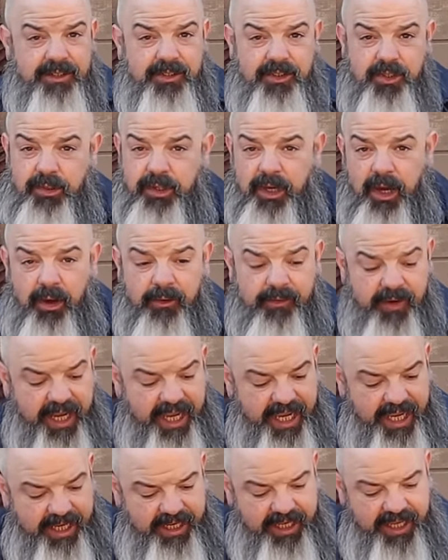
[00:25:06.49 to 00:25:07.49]
do the
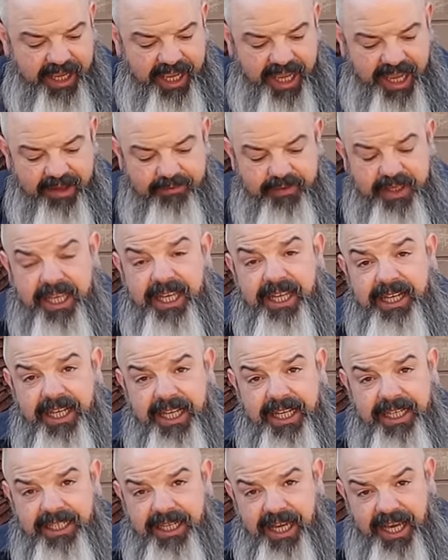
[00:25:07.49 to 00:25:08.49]
overhead, have it
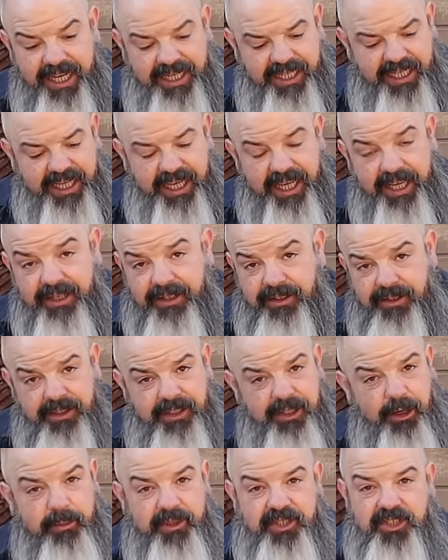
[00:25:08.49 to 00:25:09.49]
hitting at 90, and
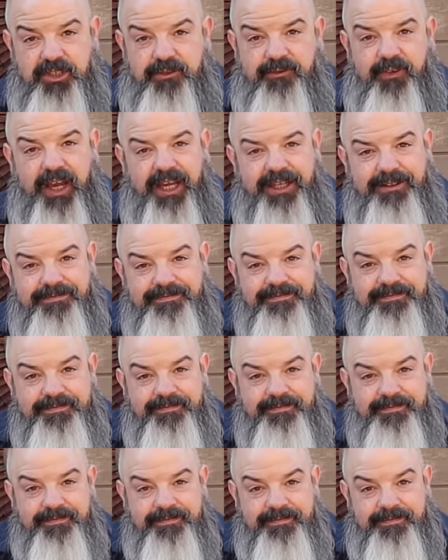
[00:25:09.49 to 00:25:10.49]
they'll be just fine.
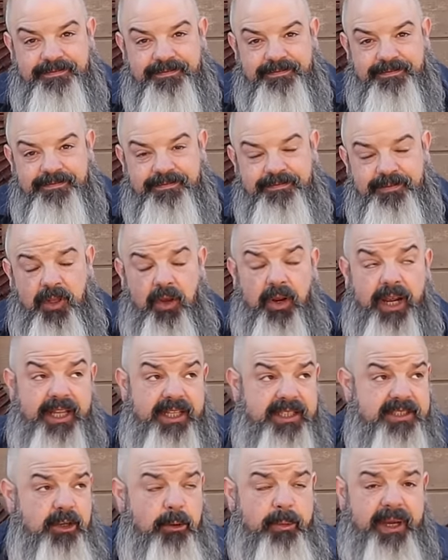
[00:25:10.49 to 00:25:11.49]
All right,
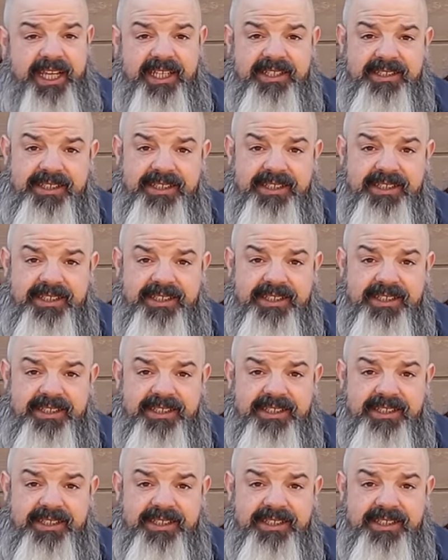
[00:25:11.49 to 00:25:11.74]
let's go back